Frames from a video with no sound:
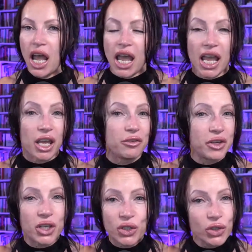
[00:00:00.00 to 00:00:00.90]
AV
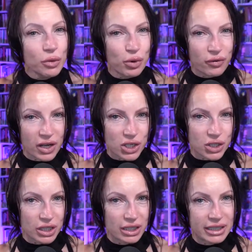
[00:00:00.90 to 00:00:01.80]
guru
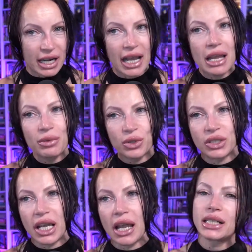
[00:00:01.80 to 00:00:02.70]
professional that I am
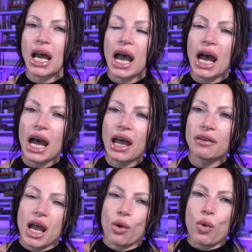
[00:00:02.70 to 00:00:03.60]
today.
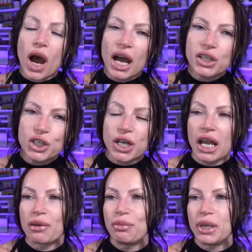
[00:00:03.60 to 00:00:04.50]
I've watched
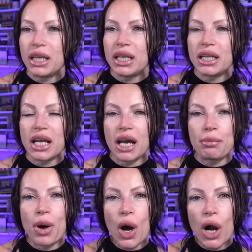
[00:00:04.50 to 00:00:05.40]
and been a
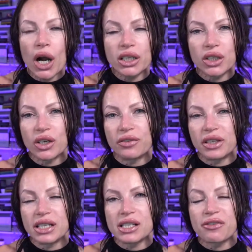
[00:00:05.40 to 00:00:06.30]
part of
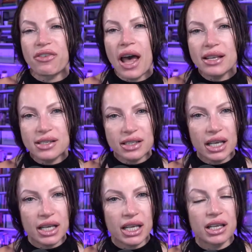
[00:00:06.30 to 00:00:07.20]
this
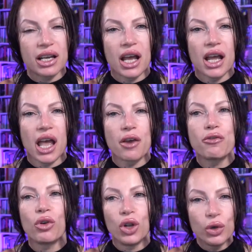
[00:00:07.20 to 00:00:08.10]
fascinating
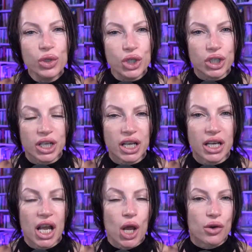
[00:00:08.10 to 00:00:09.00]

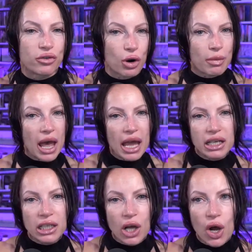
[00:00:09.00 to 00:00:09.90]
evolution from
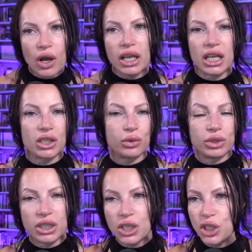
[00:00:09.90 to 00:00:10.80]
analog into
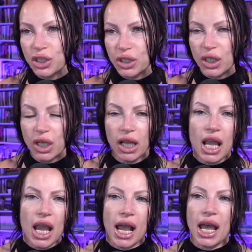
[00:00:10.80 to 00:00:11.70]
digital.
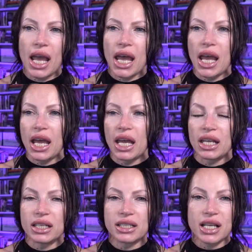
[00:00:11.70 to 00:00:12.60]

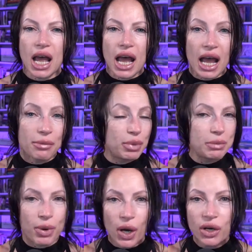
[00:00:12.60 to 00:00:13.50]
And I've been
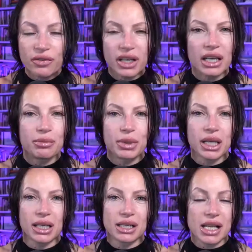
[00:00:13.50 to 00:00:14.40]
part of it
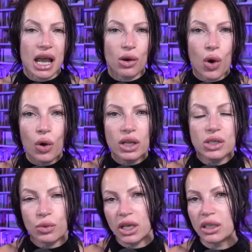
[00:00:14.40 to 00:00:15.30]
because I always
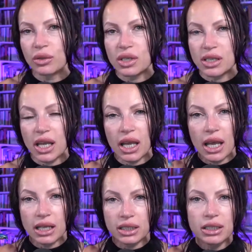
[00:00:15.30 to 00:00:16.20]
wanted to stay
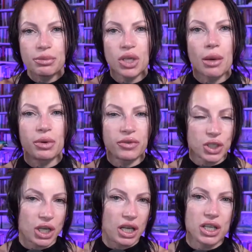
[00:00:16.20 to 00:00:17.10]
at the tip top of
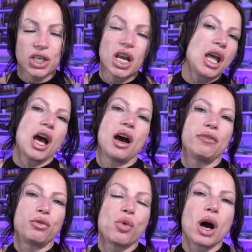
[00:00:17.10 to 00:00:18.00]
change of
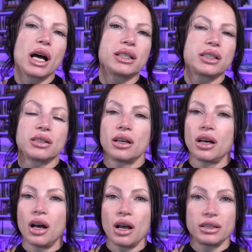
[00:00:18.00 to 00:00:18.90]
what
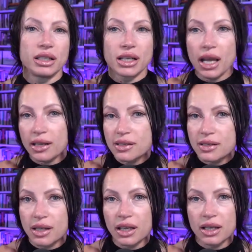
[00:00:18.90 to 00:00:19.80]
the next
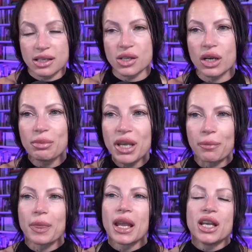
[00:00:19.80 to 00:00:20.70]
thing is going to be.
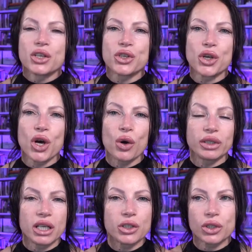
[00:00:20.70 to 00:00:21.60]
So
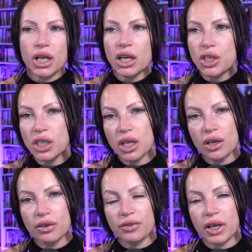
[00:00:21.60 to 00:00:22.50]
the introduction
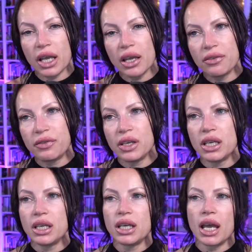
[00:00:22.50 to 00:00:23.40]
of
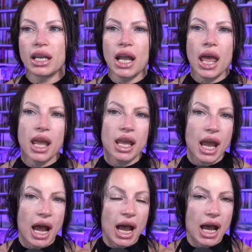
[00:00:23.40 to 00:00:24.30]
AV and
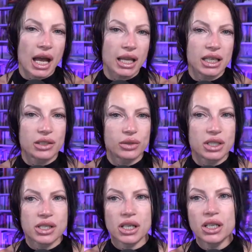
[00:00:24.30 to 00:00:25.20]
AI into
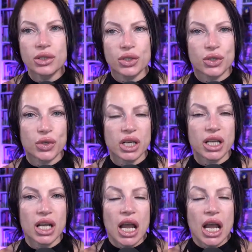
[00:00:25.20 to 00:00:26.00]
this industry,